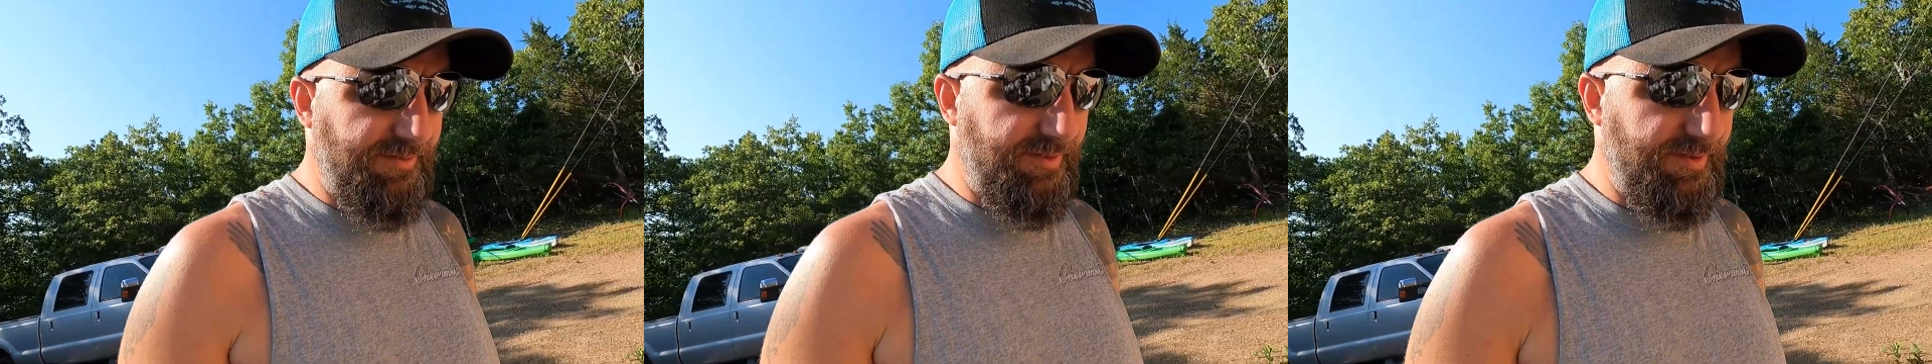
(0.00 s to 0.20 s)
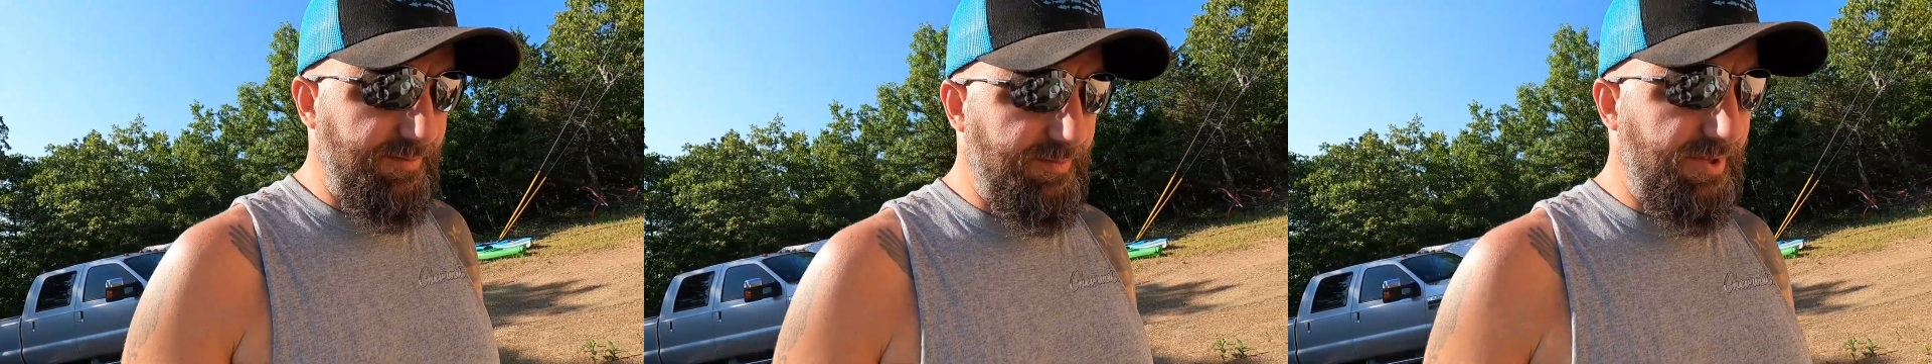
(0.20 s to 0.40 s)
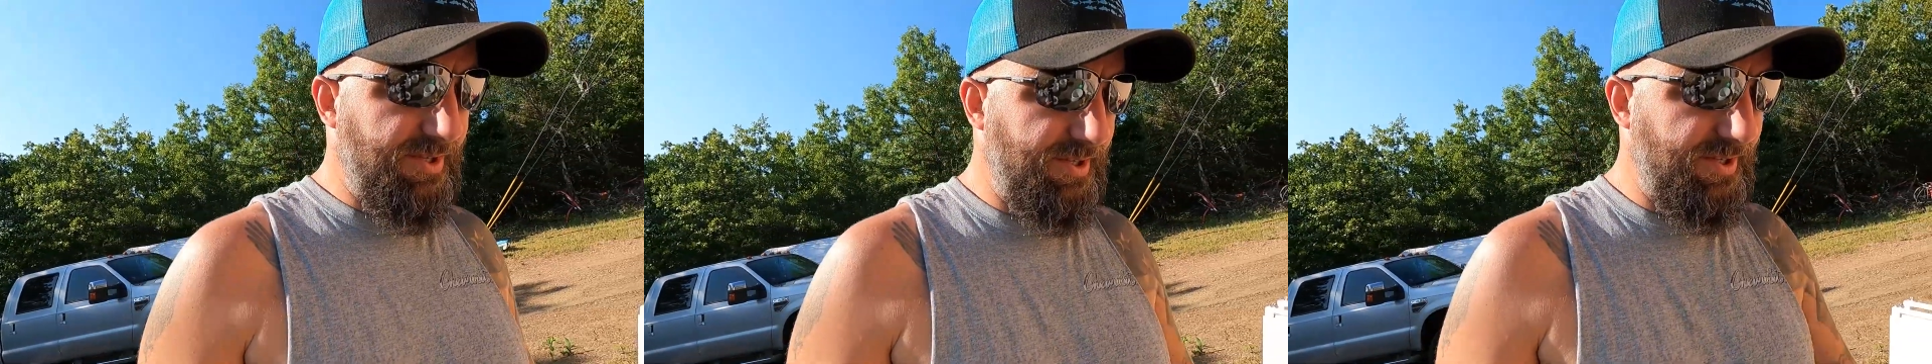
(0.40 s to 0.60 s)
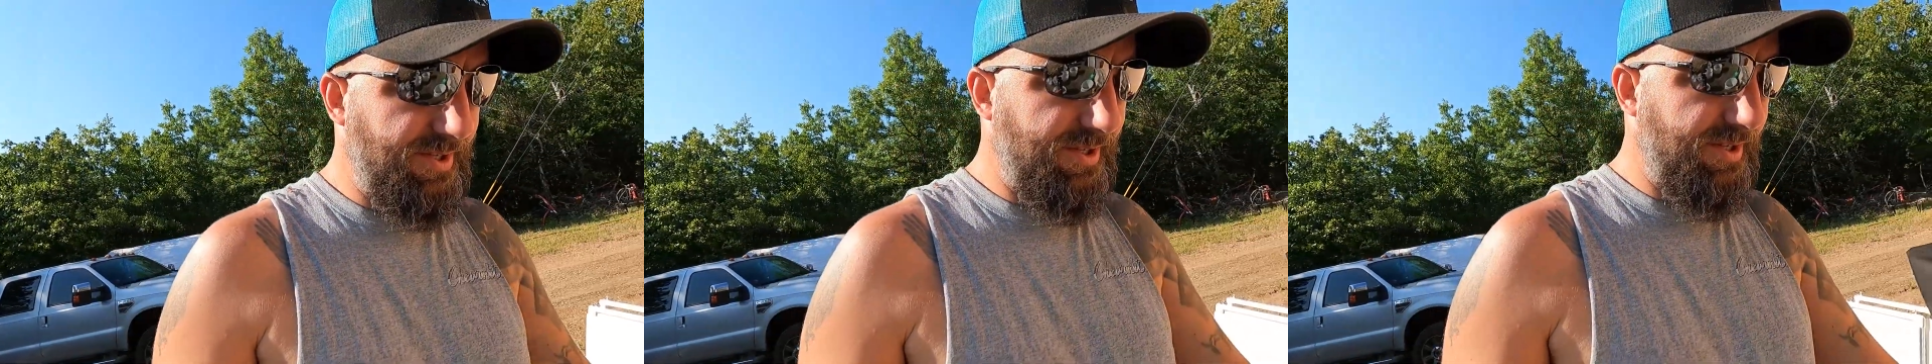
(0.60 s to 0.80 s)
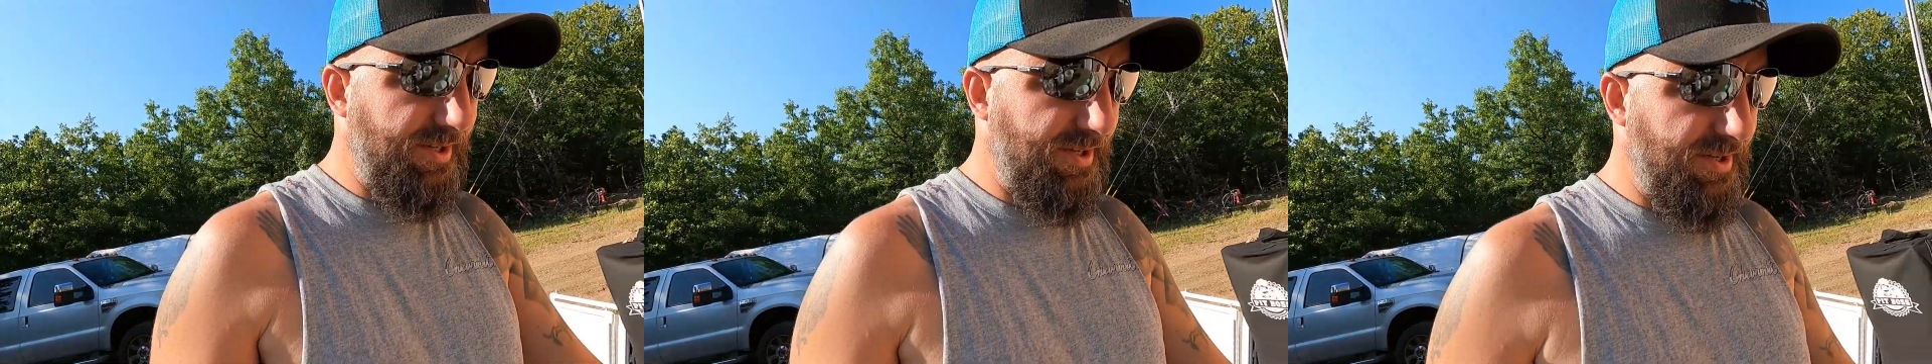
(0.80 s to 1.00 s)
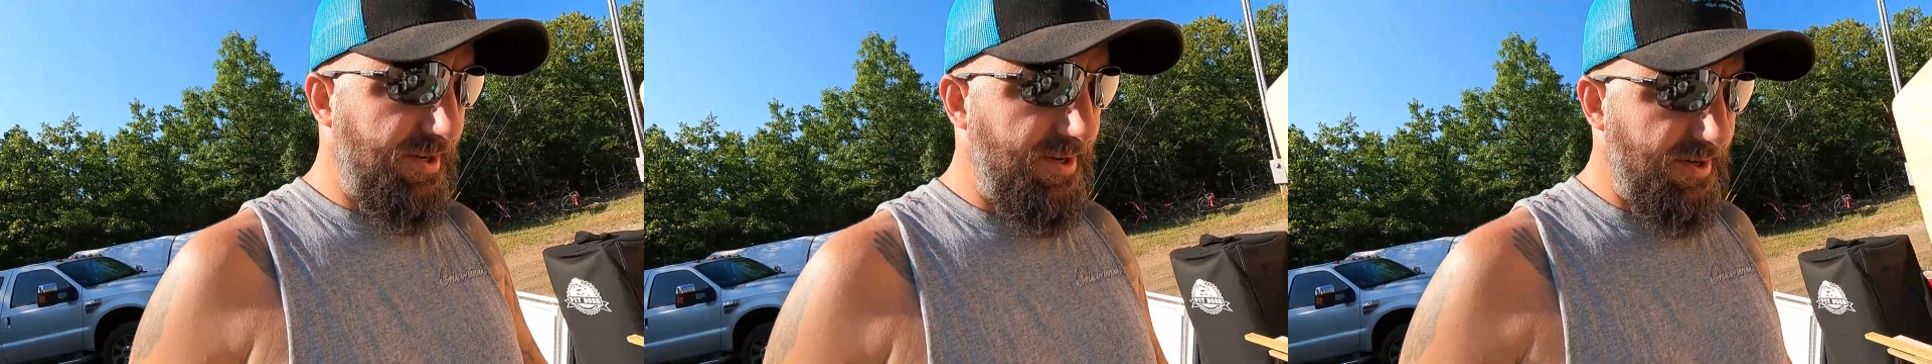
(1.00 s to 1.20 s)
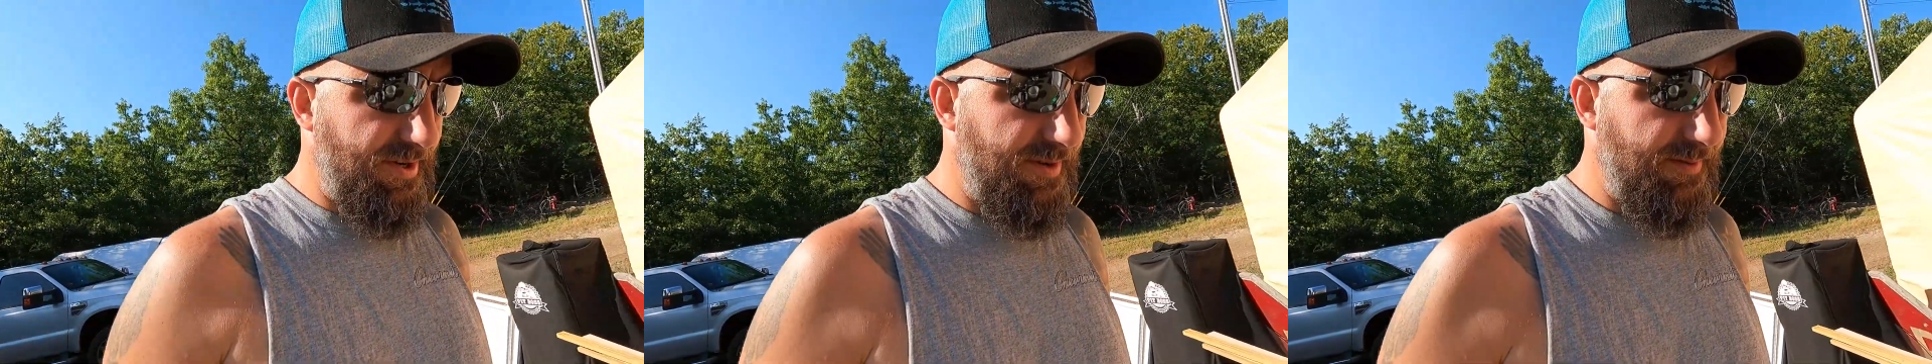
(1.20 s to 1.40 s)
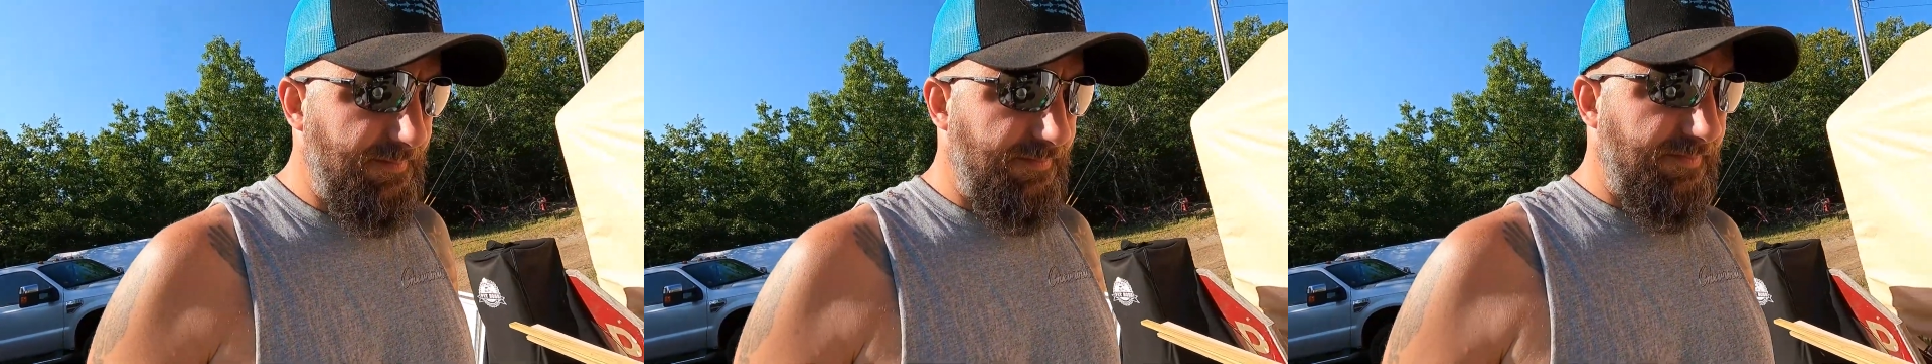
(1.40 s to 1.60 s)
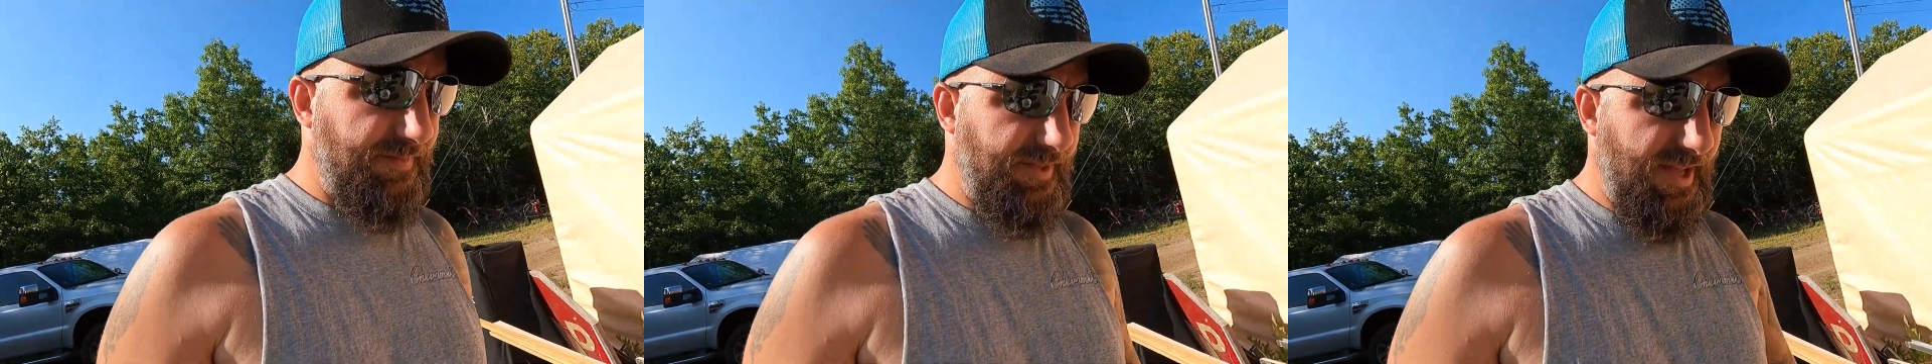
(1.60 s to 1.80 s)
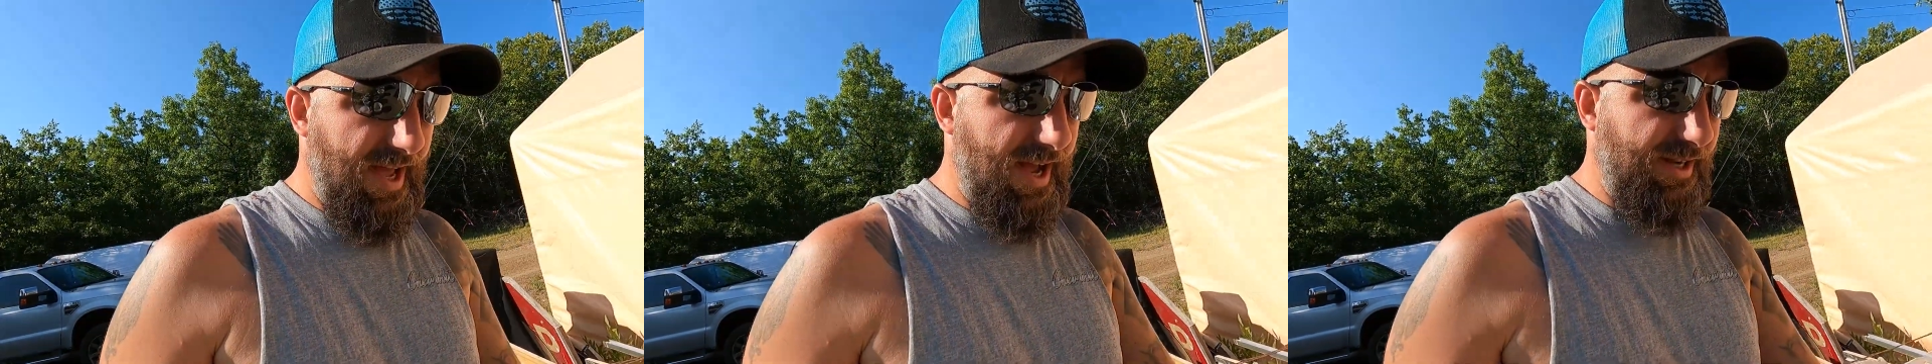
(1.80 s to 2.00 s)
from
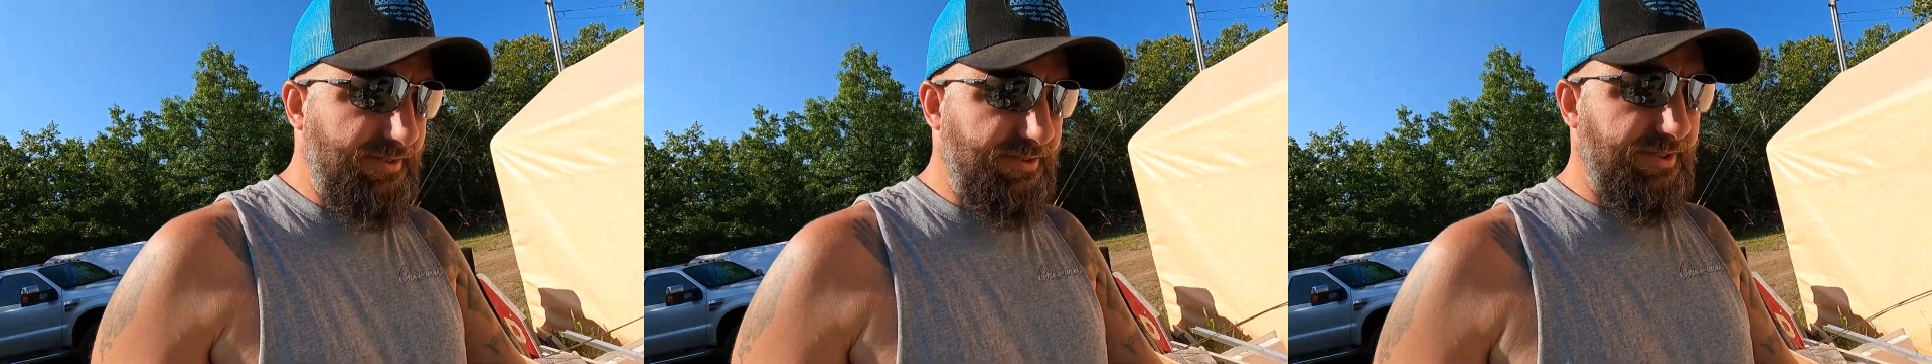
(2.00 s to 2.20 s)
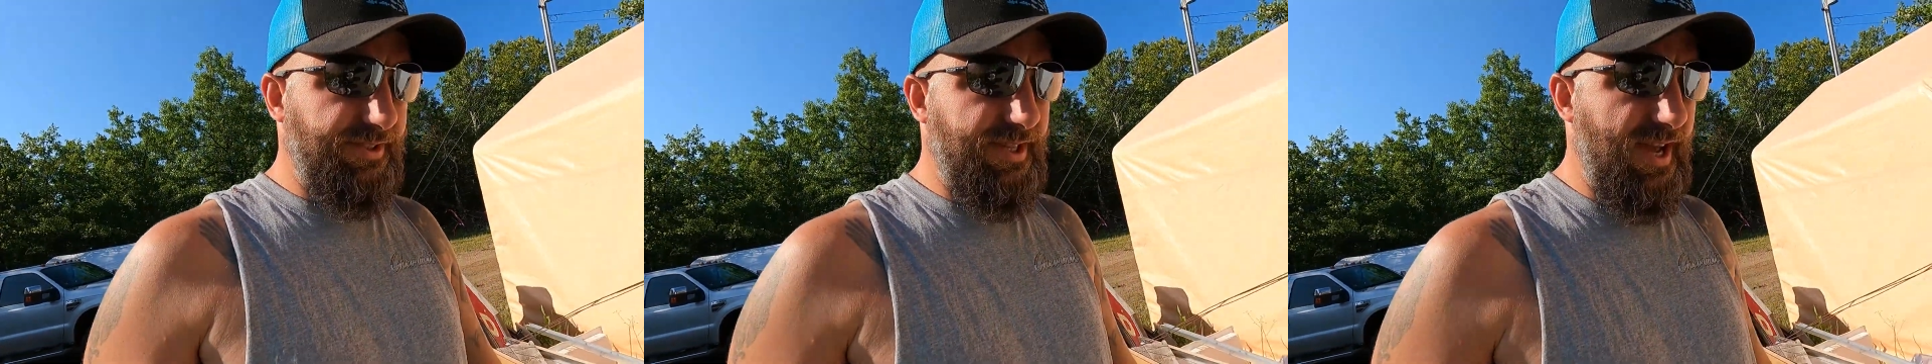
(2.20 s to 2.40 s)
actually